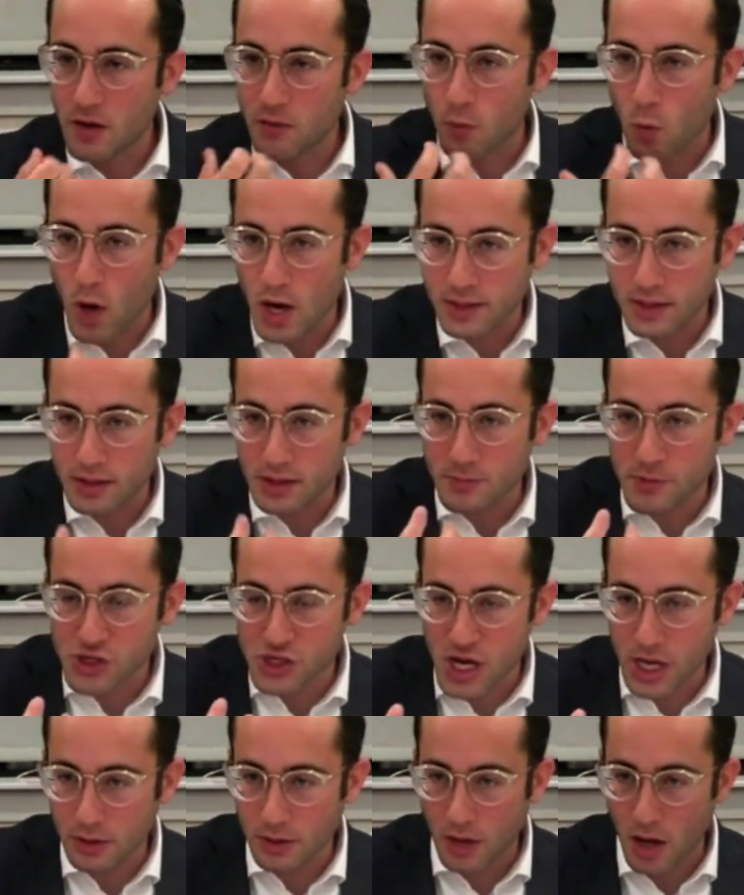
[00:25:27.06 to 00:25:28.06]
wanting the
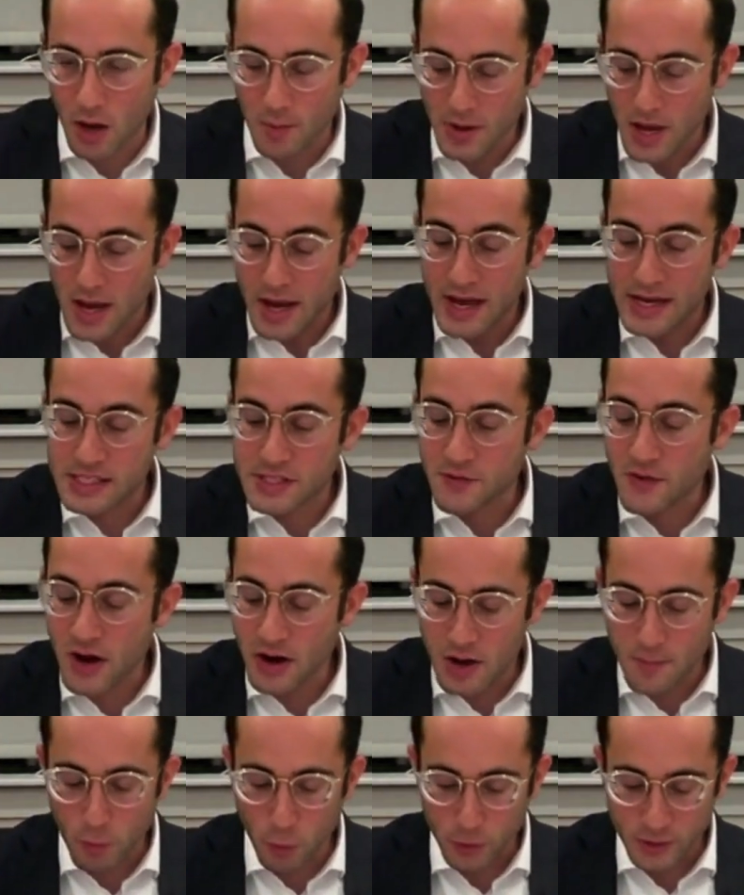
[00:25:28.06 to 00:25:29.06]
Mashiach to come, it's
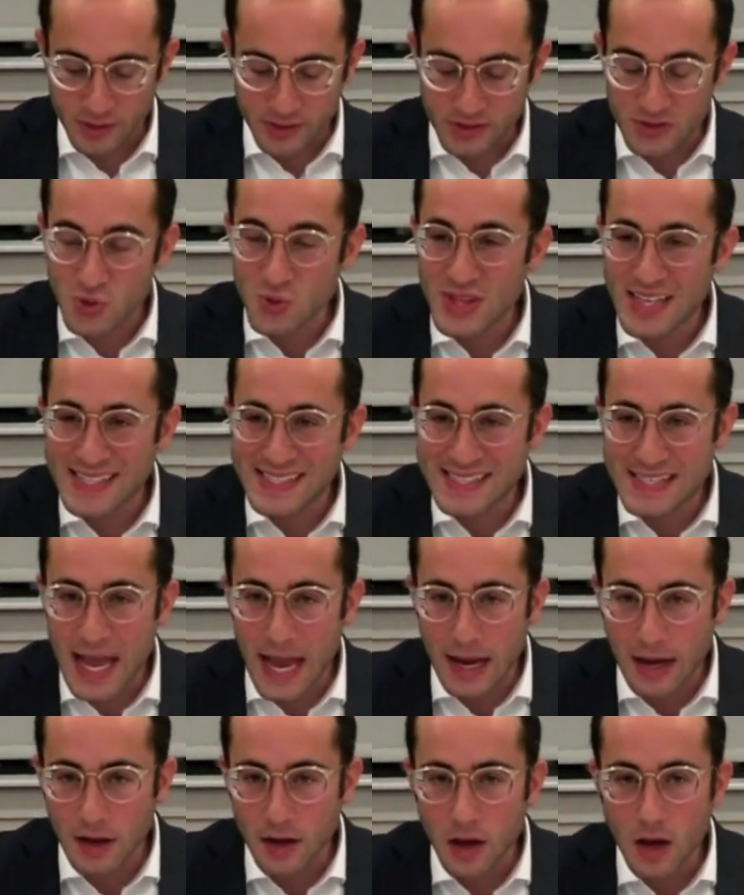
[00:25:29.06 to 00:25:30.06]
very important to this
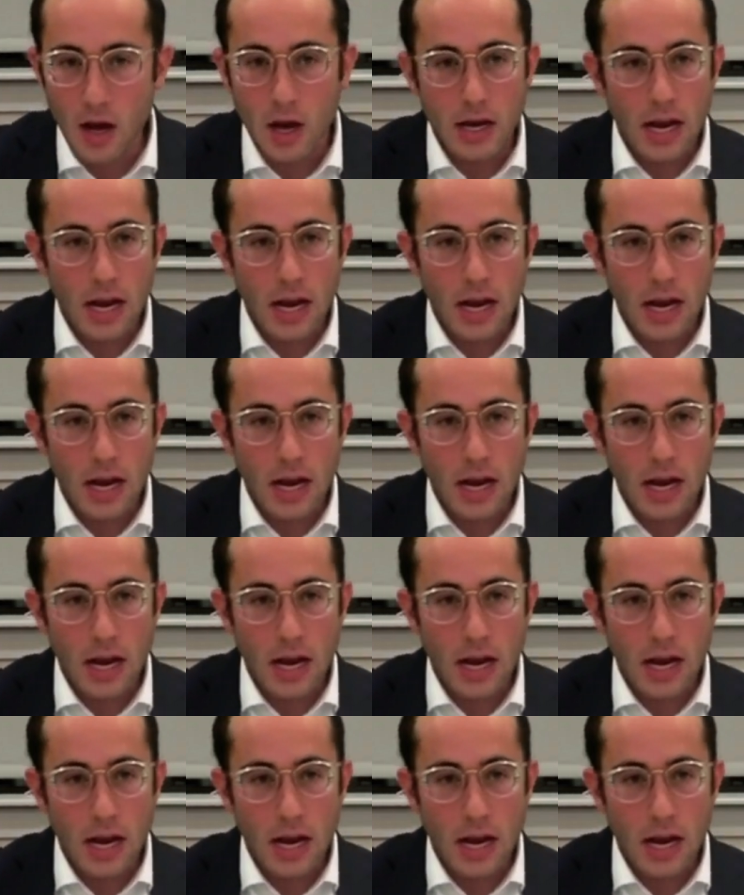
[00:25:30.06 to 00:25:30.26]
day.